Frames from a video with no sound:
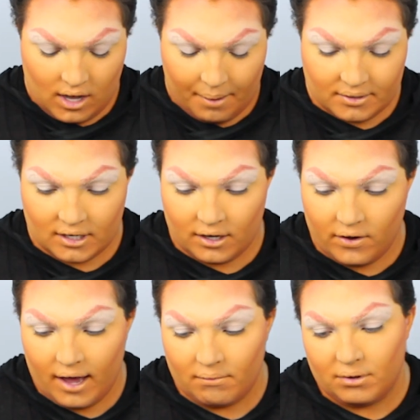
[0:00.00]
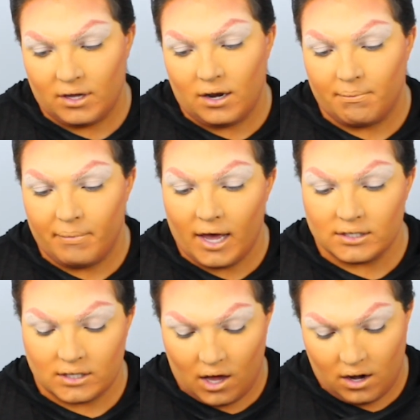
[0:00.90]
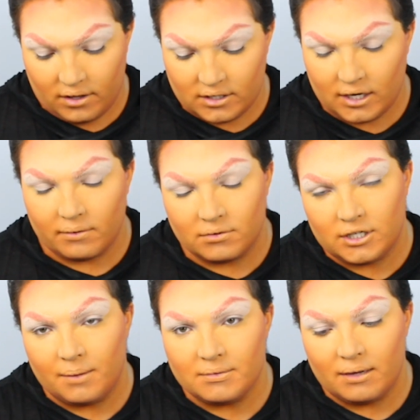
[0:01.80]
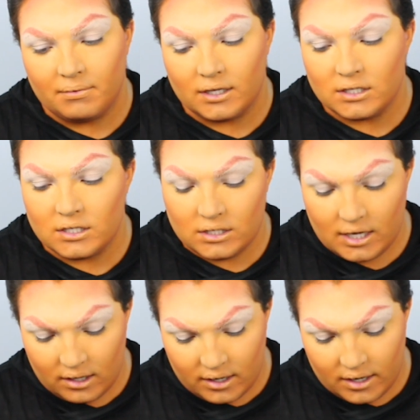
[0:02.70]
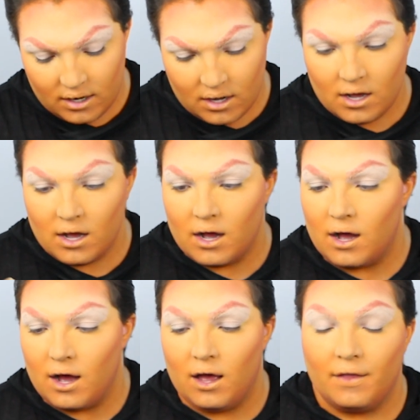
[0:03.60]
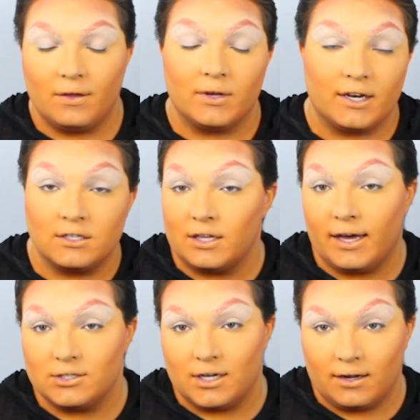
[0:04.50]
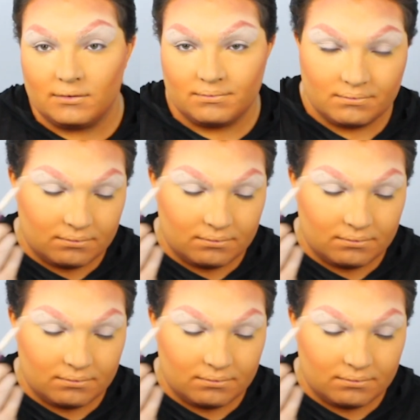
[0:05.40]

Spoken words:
I'm just gonna go ahead and put a base on with the Tarte Shape Dip Concealer, and then we'll get into the eyeshadow.